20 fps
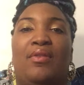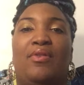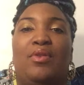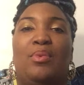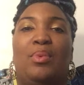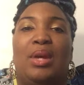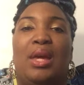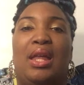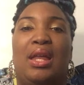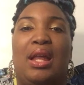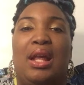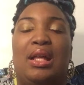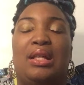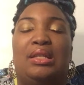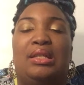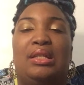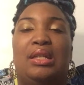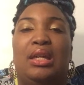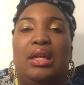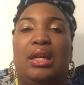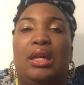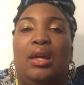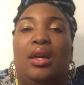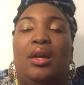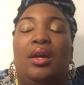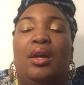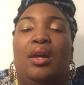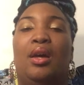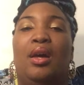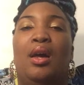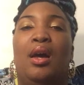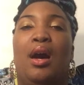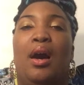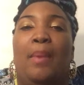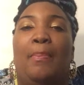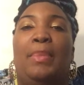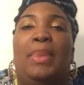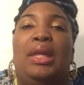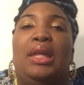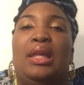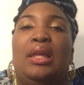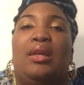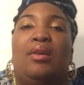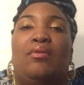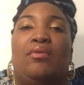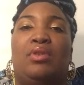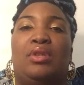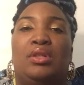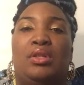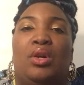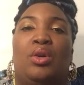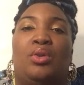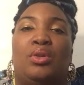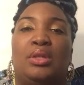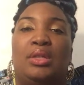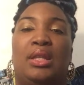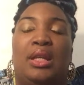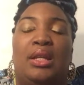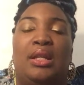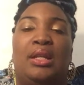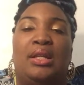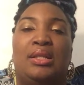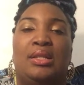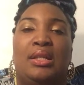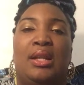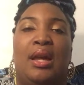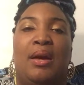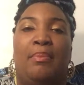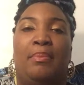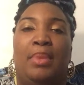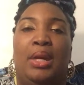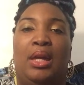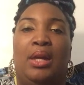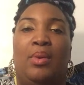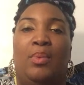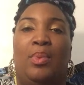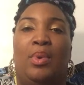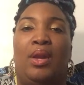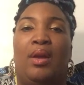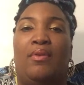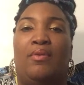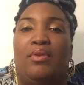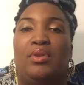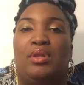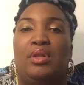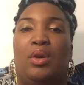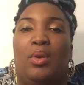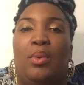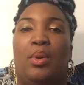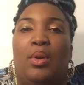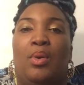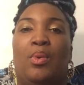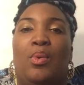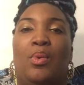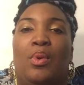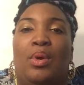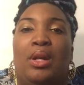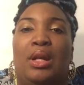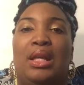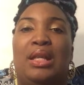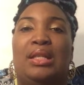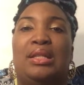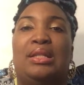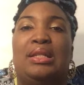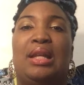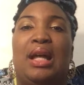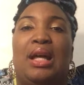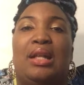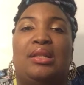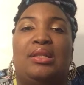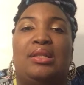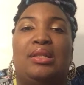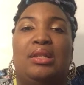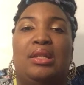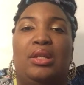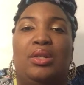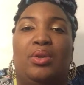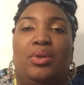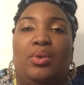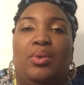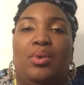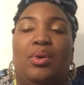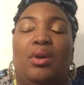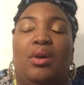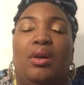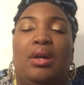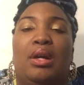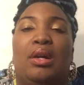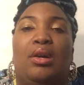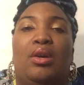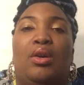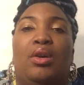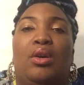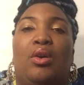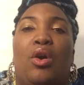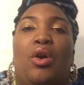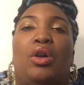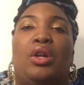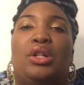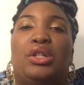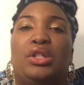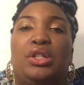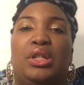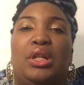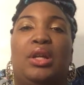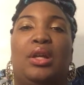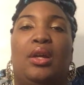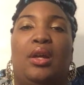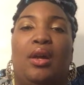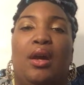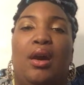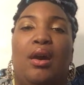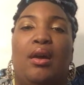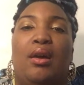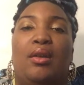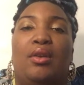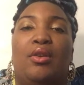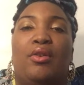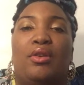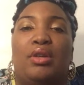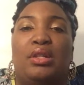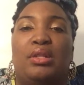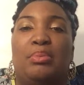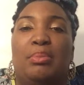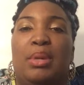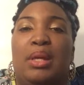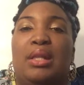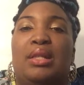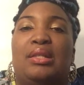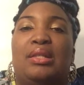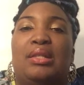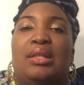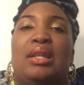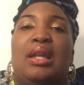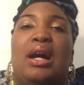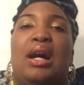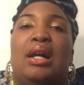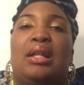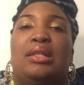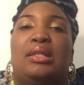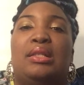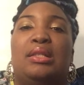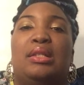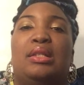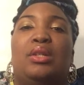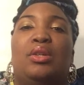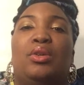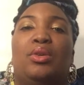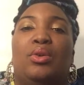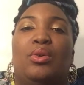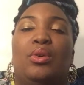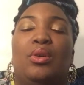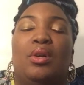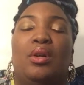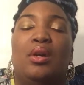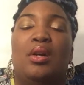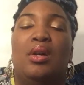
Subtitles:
if you cannot see immediate results, that does not mean whatever is going on is not still garnishing nourishment. It's not still